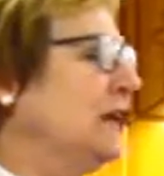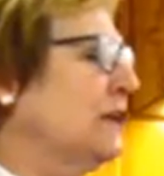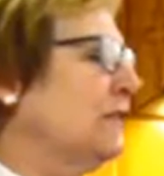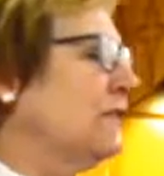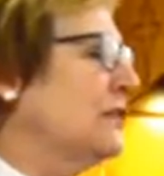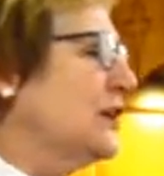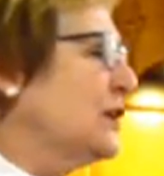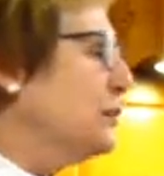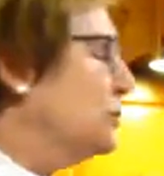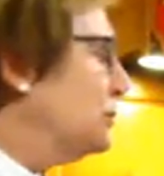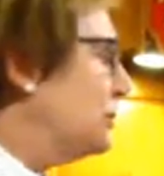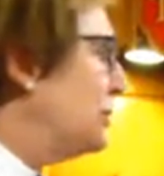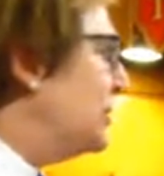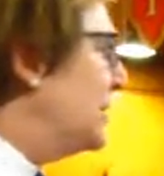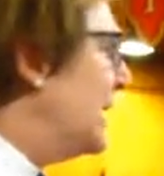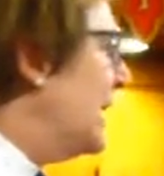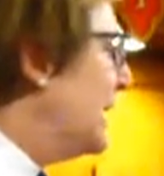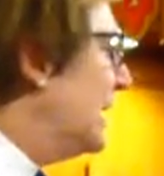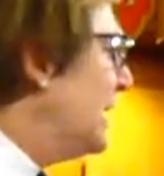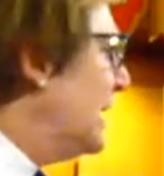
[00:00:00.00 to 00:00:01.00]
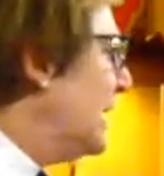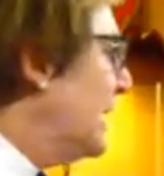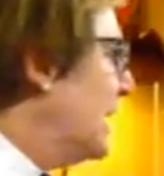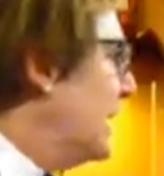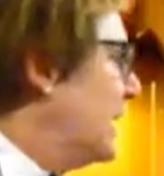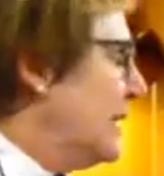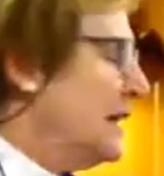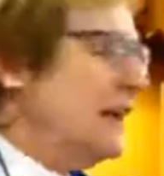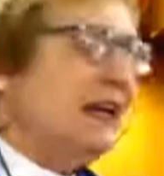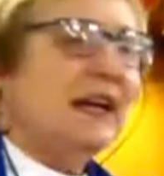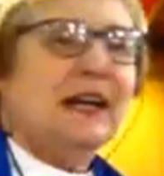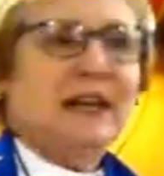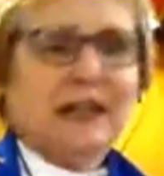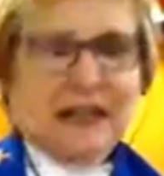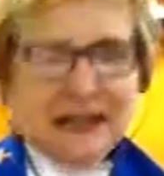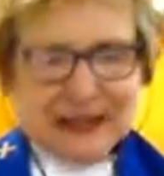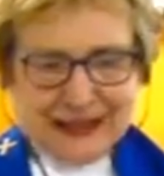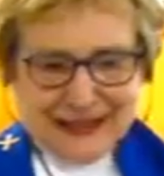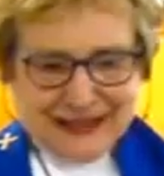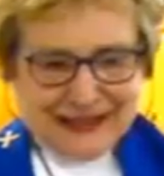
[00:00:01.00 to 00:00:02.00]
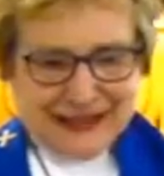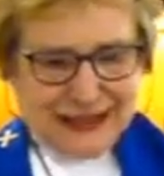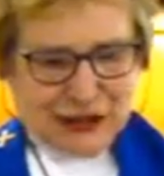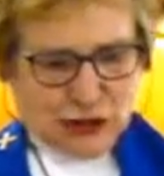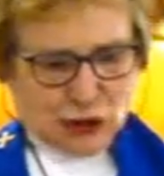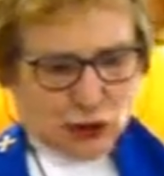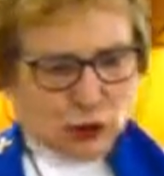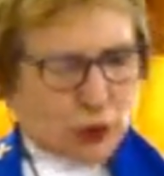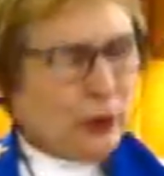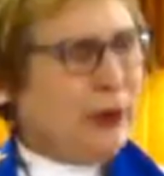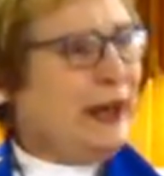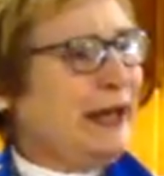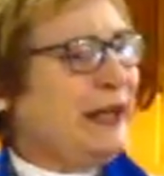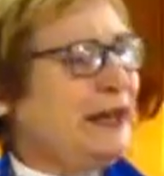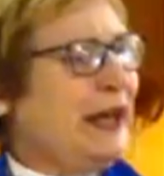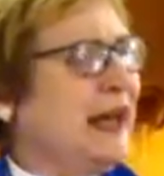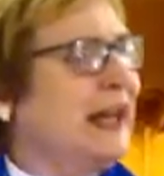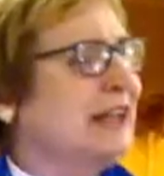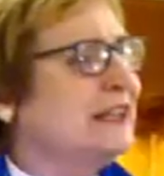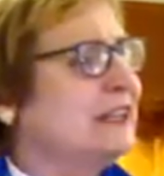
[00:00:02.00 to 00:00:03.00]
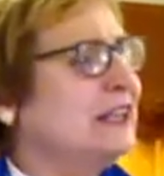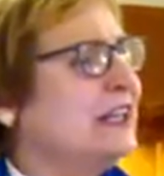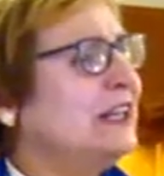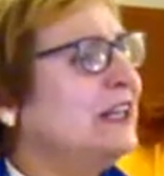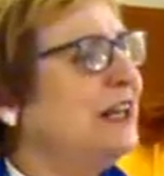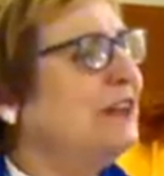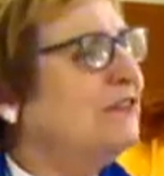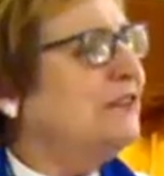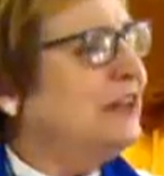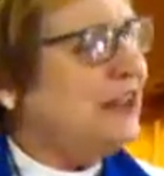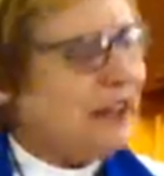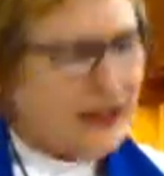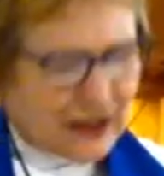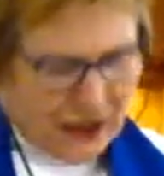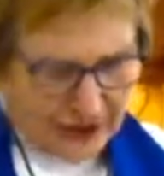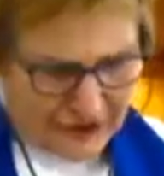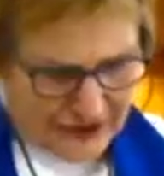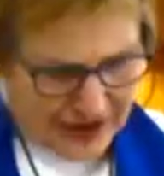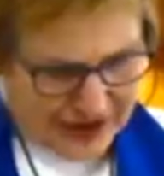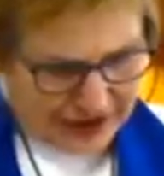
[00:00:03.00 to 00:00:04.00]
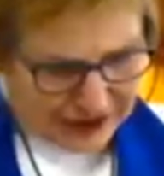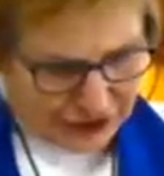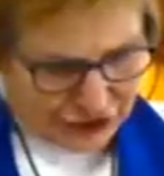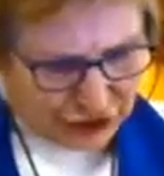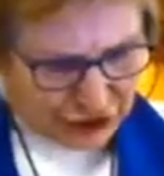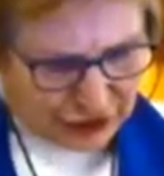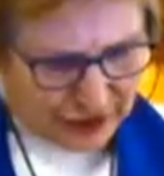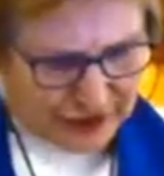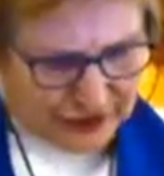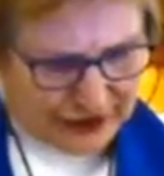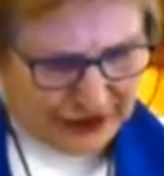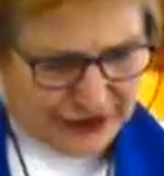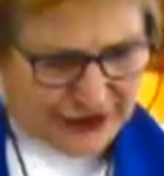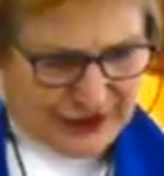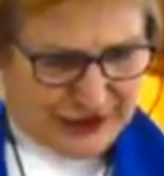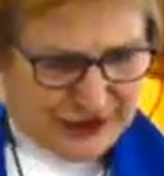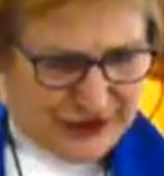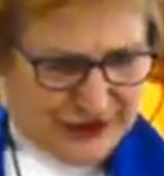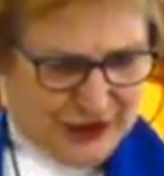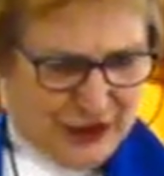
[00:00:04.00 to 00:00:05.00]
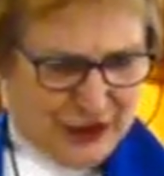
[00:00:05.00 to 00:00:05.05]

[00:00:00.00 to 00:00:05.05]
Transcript: of those yelling street and TV evangelists